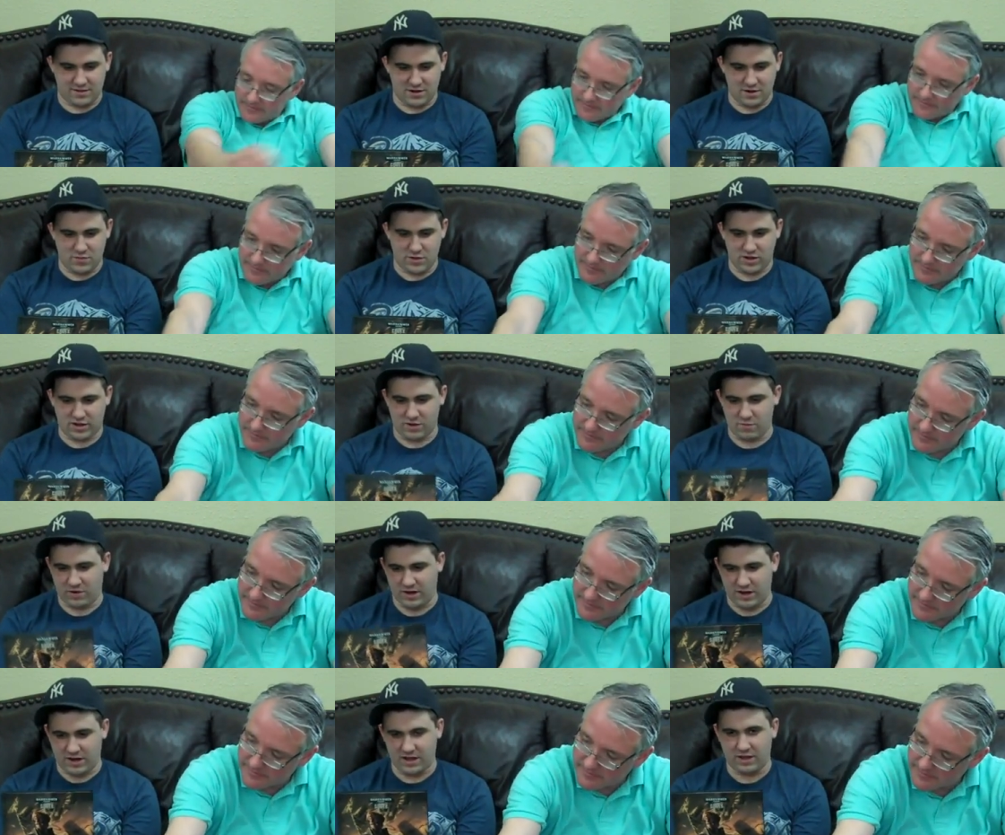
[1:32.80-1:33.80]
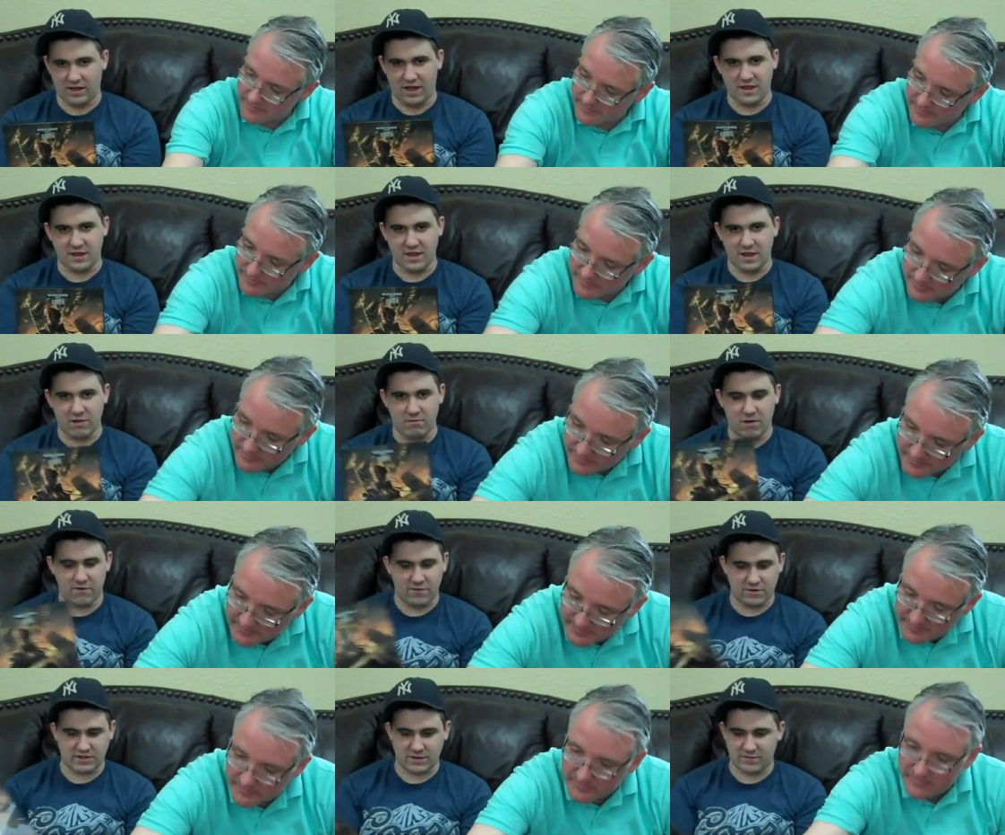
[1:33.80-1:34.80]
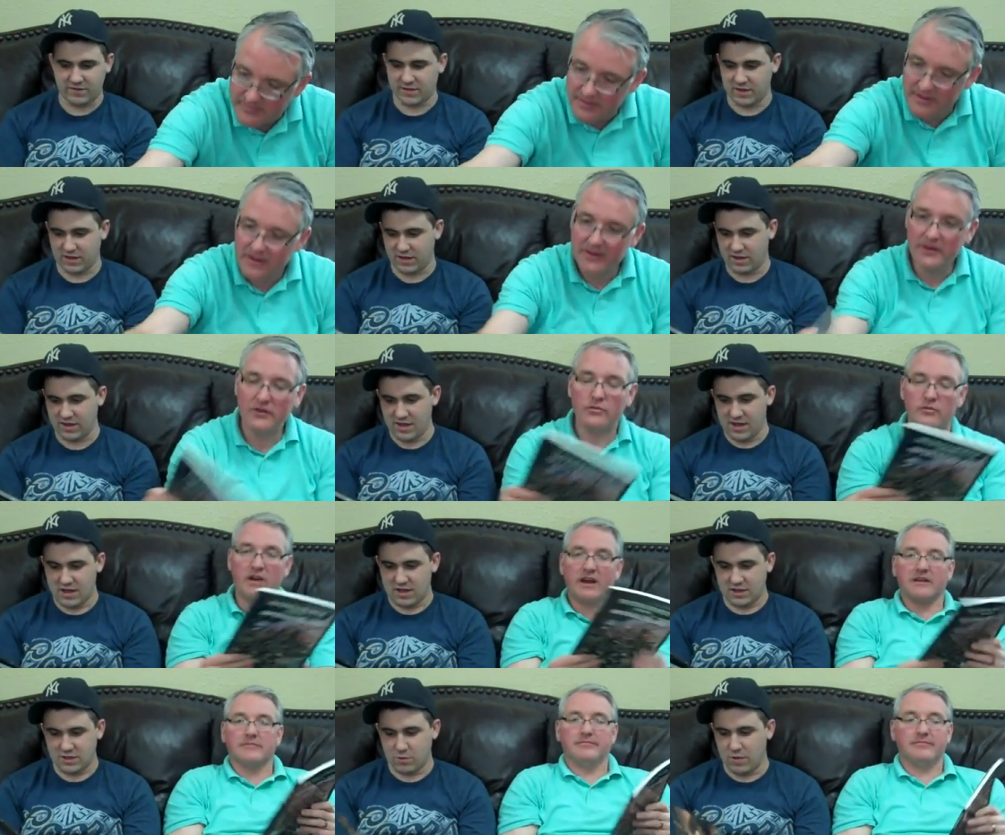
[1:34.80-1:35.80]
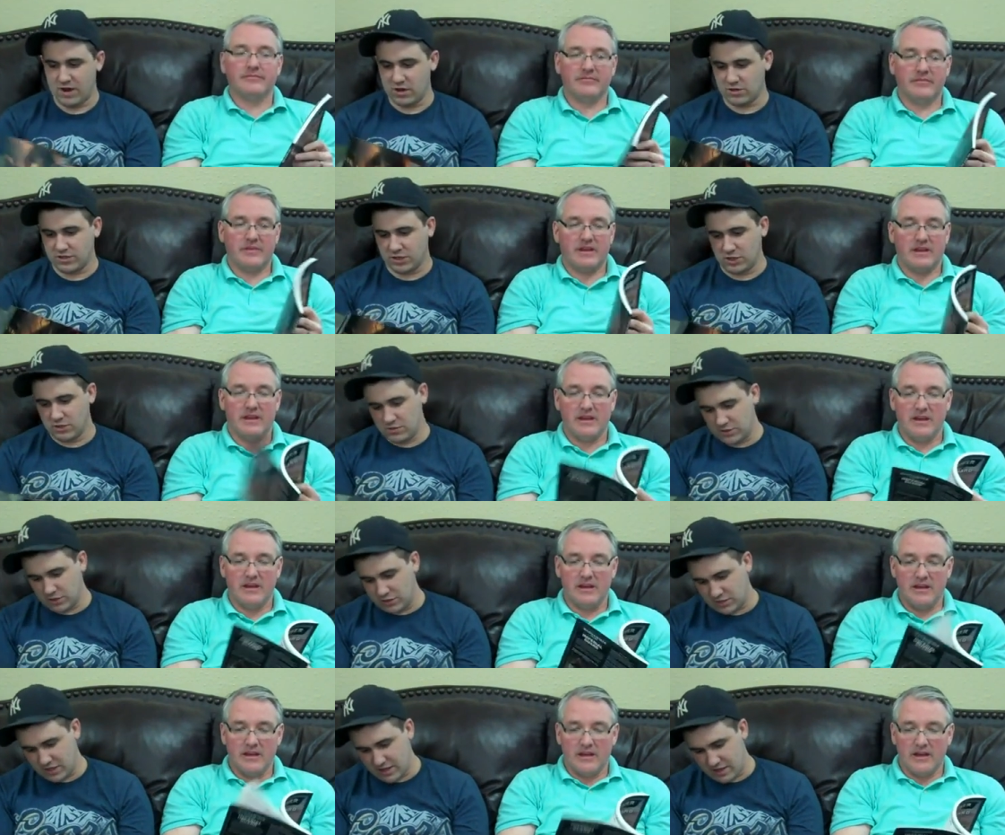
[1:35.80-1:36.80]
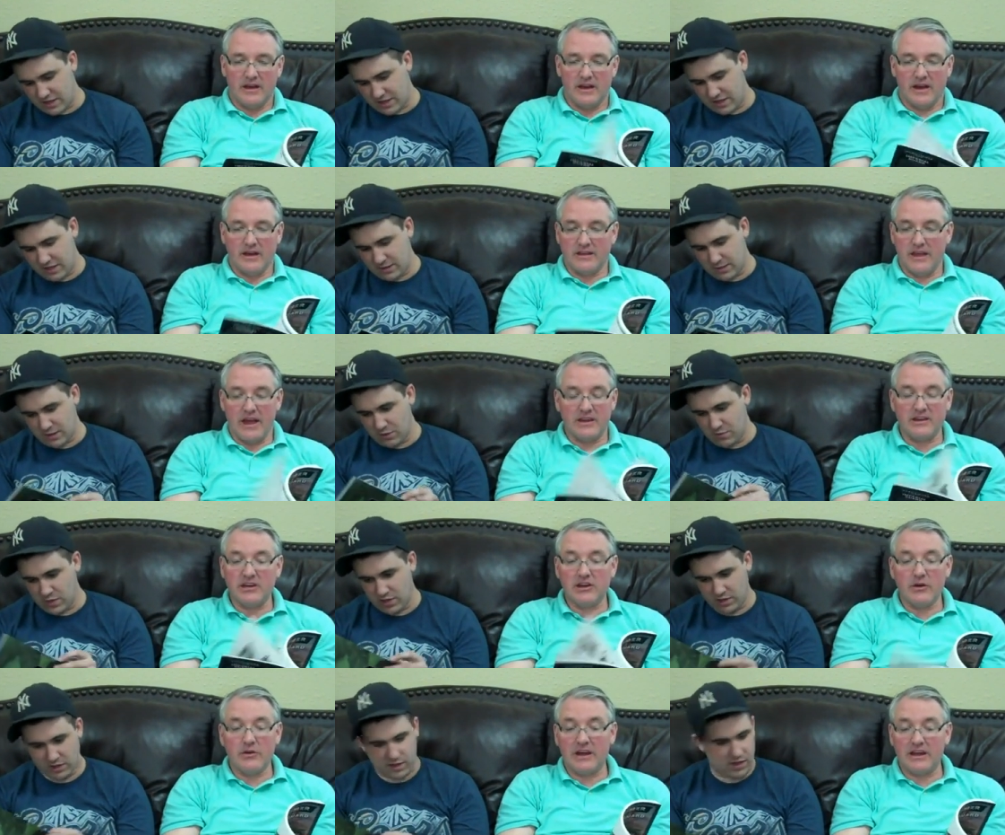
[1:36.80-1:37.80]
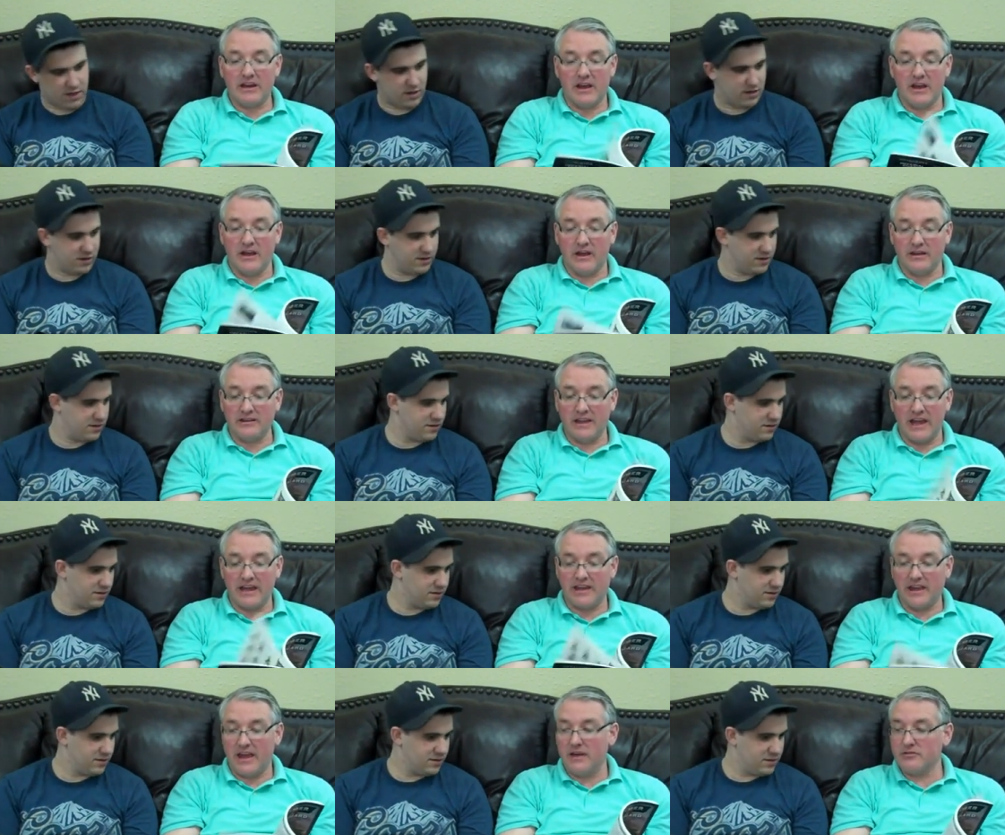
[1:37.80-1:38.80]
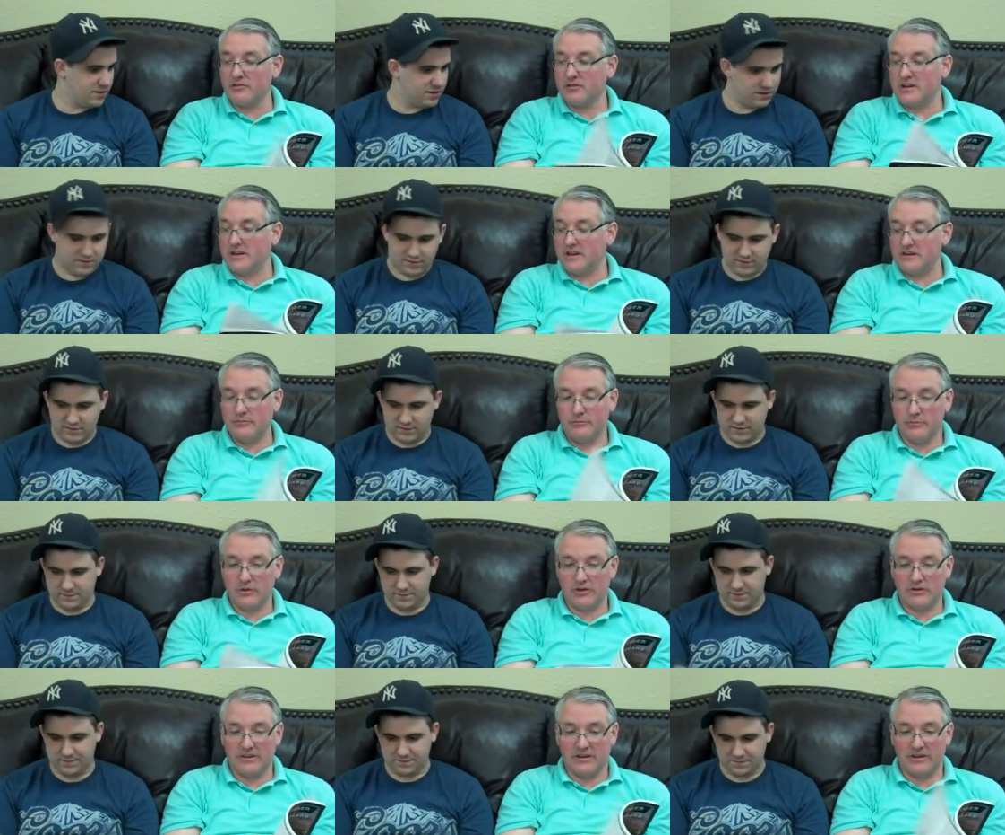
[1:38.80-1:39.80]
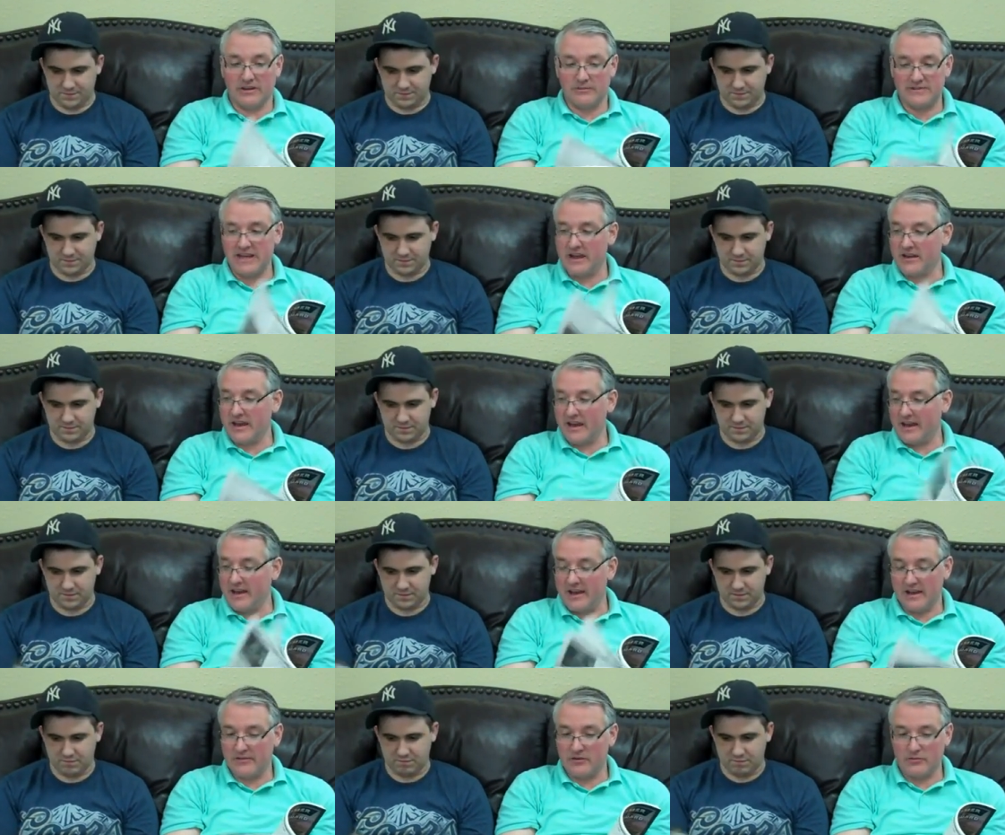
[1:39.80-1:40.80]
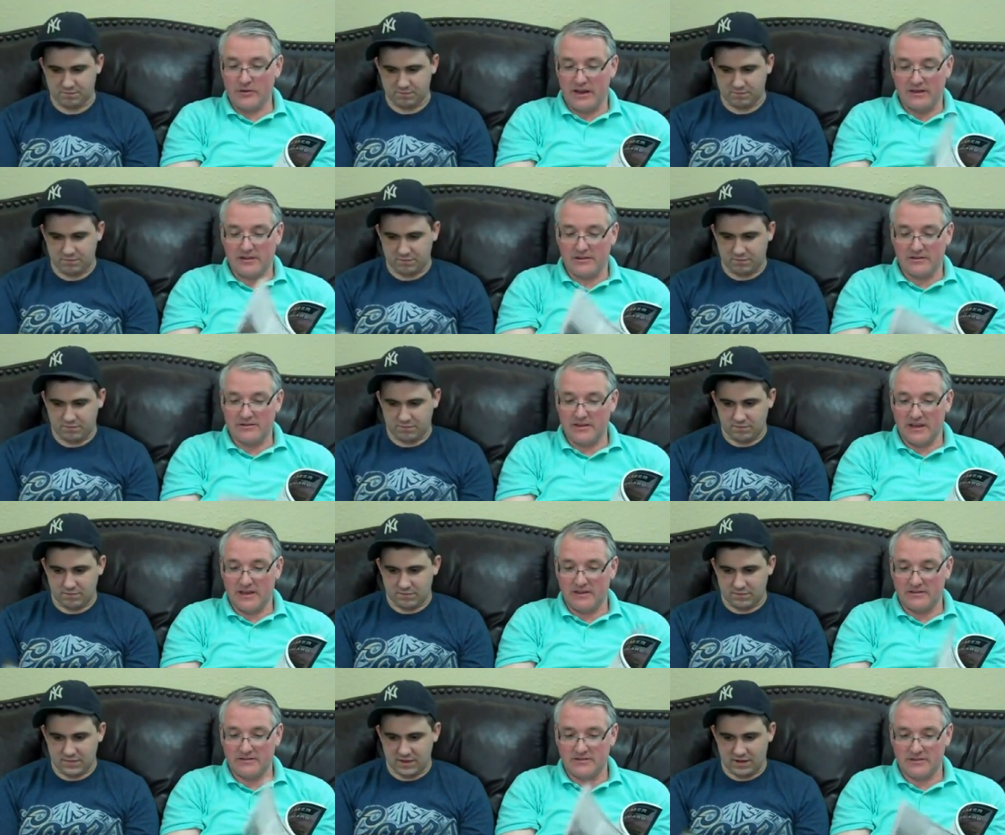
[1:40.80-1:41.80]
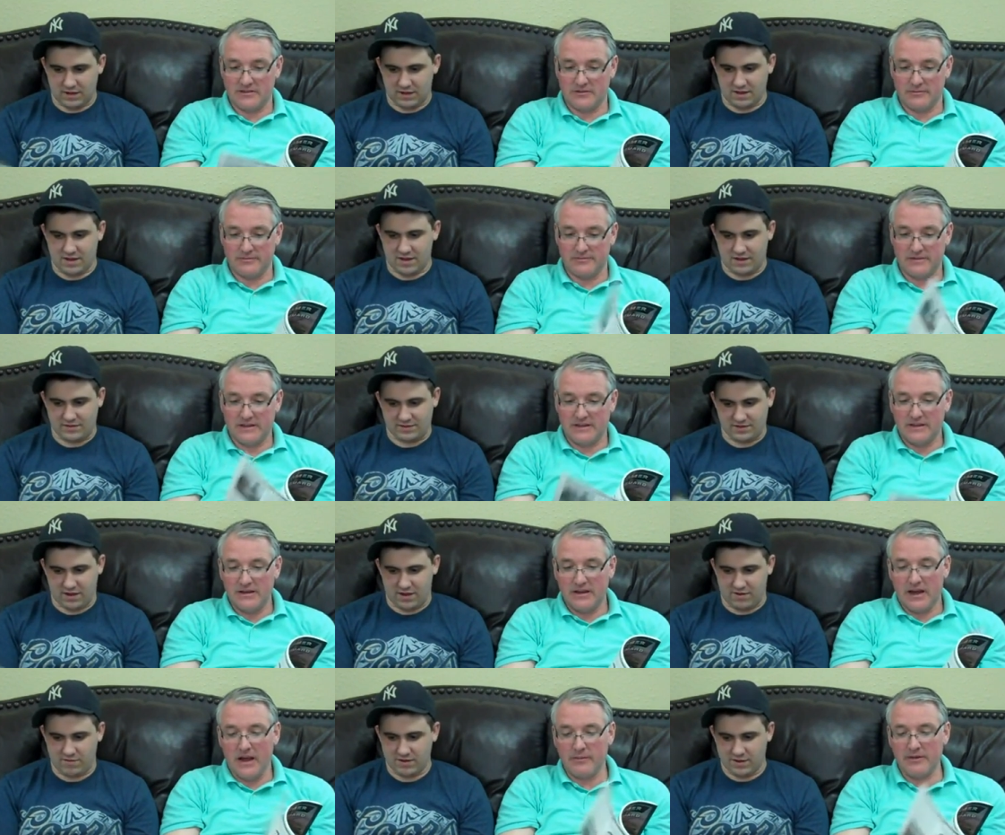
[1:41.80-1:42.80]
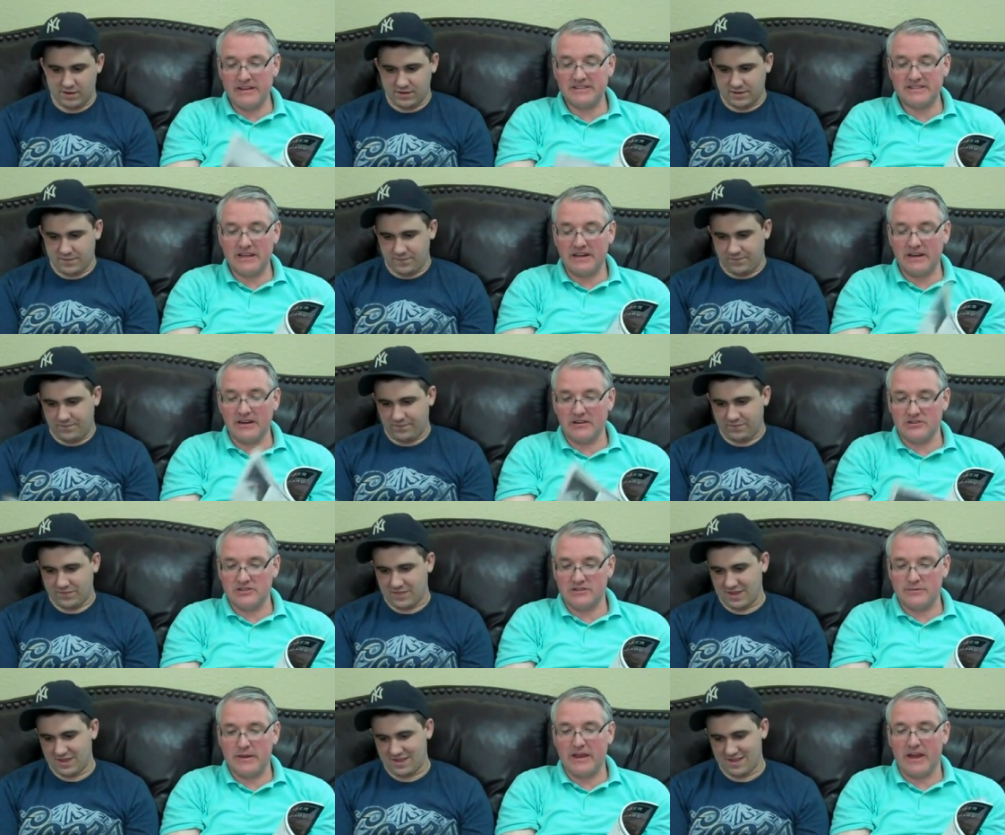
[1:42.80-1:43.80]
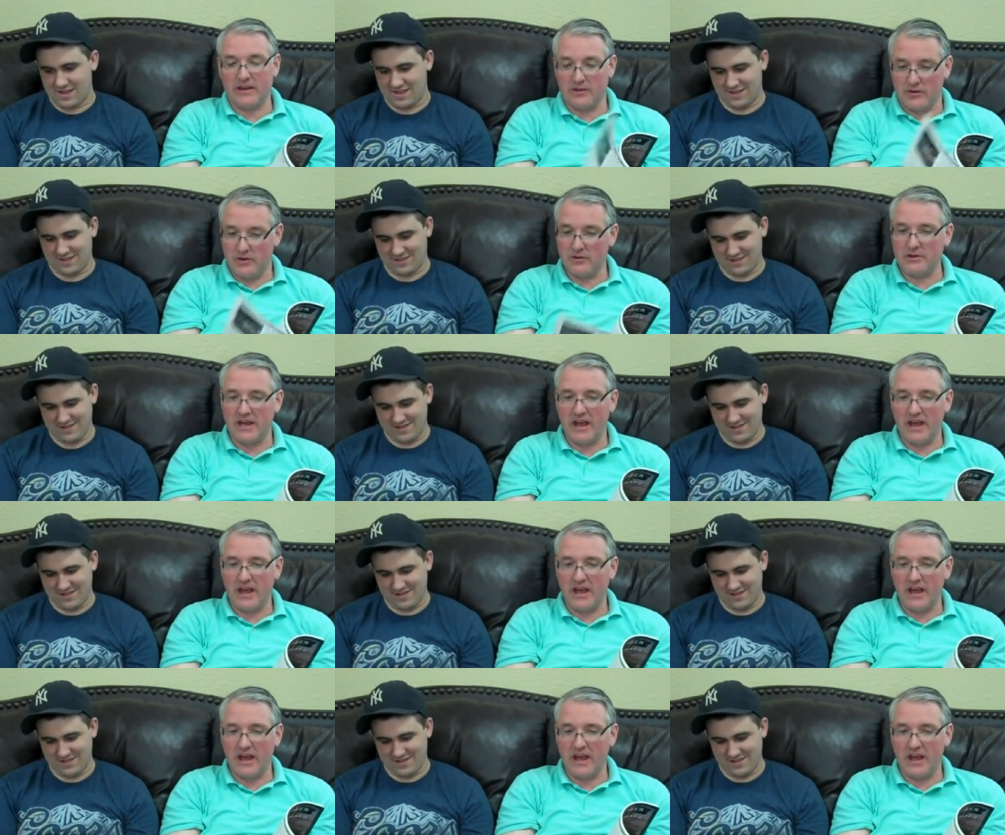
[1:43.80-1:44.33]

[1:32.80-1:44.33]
Speaker 1: the new book, and we're gonna I think go over some of the right. the winners and losers in the in the new and book. And you know what? And, uh,
Speaker 2: unlike every book that comes out, I, I, haven't read this yet. So yeah, so I'm gonna sit here and just be like, oh